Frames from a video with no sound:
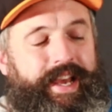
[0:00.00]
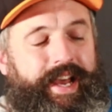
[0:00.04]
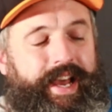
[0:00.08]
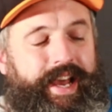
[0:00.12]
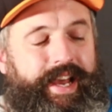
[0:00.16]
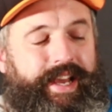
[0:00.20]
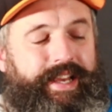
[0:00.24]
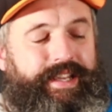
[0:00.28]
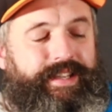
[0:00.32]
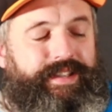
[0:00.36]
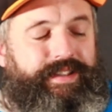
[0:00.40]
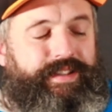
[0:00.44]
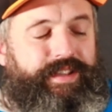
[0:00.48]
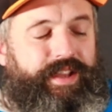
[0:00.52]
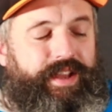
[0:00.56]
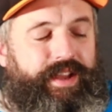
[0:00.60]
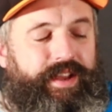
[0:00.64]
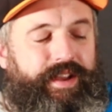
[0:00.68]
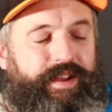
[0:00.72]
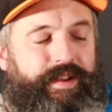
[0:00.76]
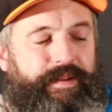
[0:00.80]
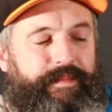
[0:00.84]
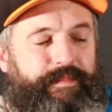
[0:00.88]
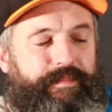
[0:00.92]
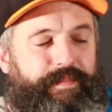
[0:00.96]
and
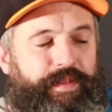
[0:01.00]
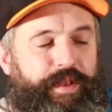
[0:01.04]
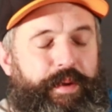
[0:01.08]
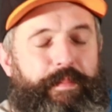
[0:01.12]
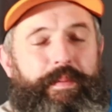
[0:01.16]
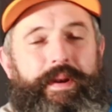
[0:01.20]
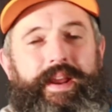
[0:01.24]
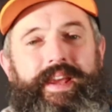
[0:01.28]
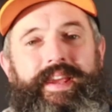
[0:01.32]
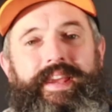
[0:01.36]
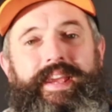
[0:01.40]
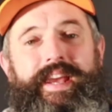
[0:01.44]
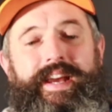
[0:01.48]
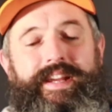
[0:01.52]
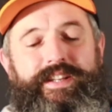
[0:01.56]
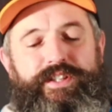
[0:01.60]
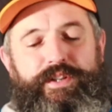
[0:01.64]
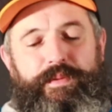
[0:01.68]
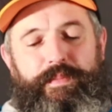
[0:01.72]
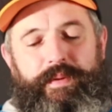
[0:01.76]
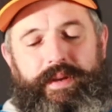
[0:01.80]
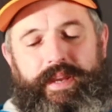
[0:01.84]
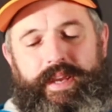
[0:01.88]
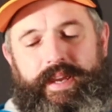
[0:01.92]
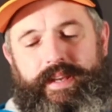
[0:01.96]
you're playing catch
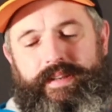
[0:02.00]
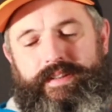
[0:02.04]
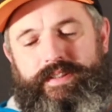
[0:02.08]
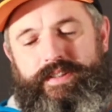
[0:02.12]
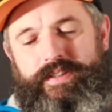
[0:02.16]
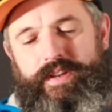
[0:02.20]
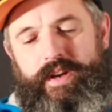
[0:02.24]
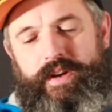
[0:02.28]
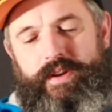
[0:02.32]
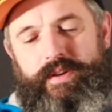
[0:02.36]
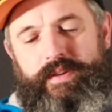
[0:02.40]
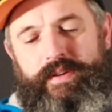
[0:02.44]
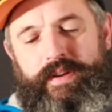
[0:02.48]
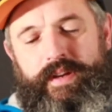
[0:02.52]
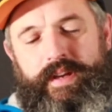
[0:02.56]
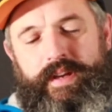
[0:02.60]
up again. So